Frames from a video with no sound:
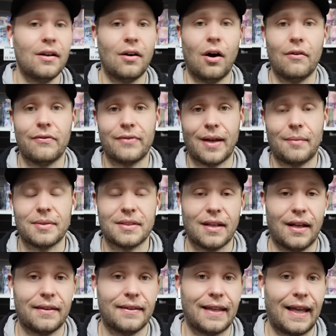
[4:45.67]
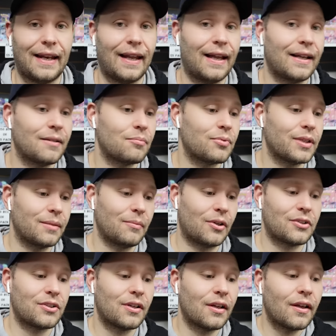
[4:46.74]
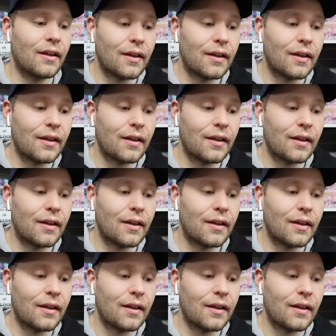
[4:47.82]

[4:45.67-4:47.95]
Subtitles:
off of Amazon that pretty much